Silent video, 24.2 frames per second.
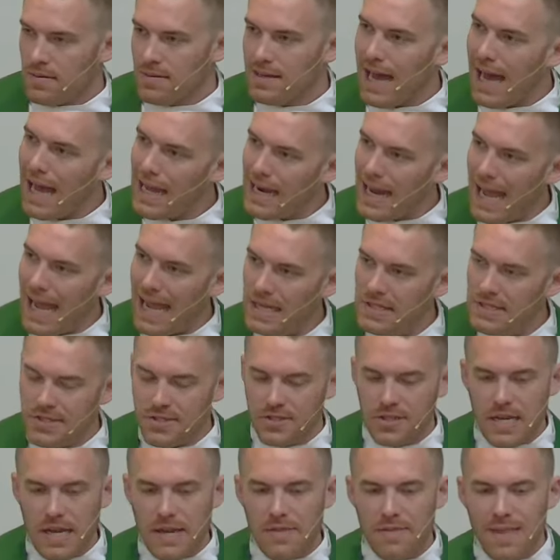God has
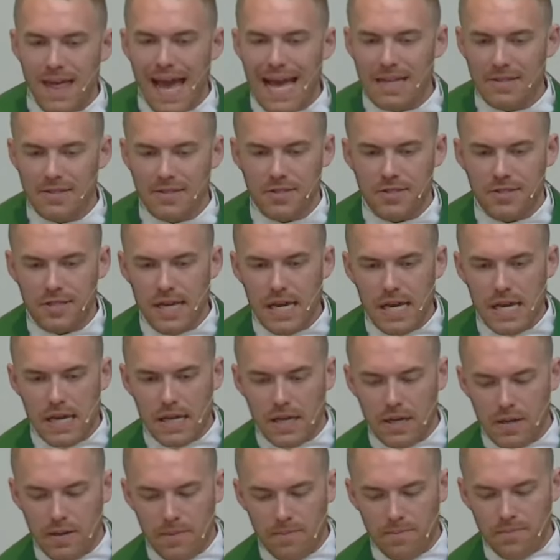seen that
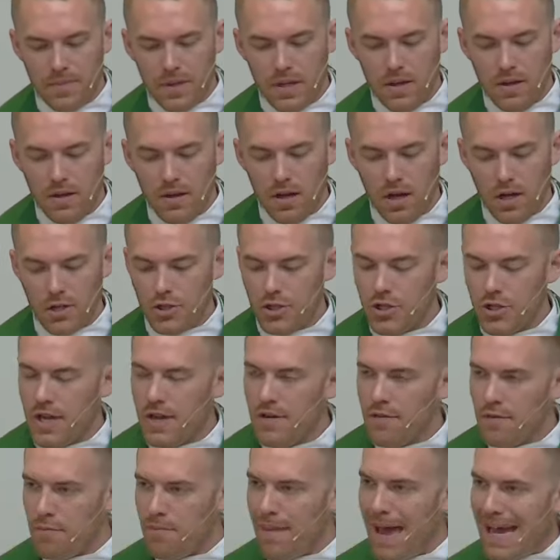seed
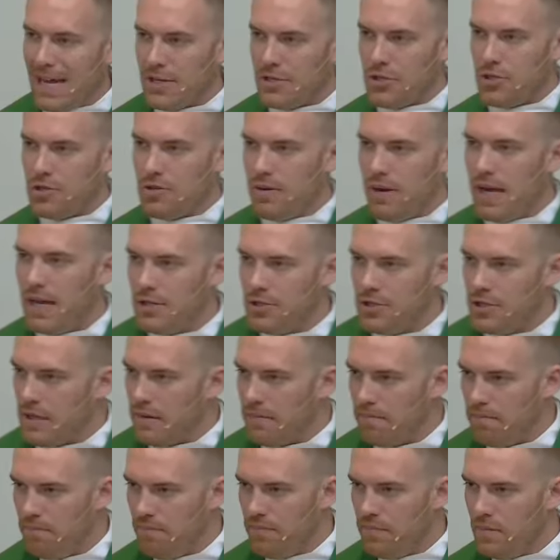achieve
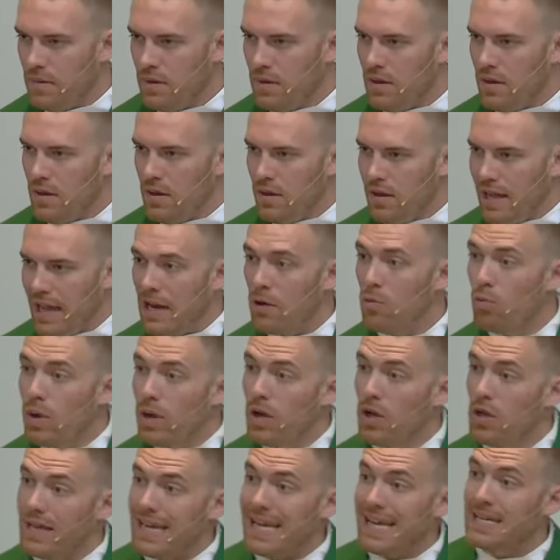maturation and
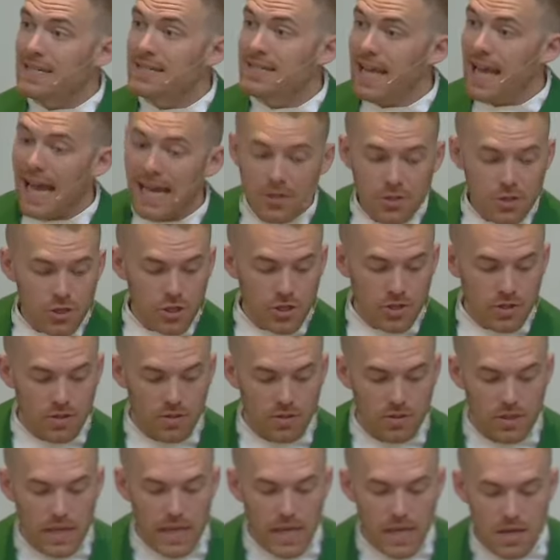will
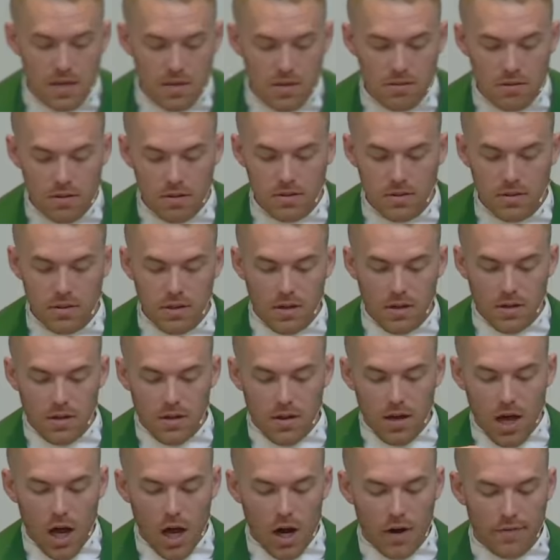intentionally
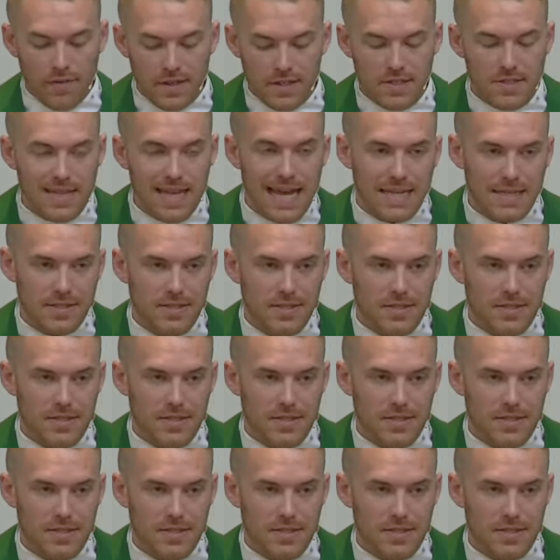harvest that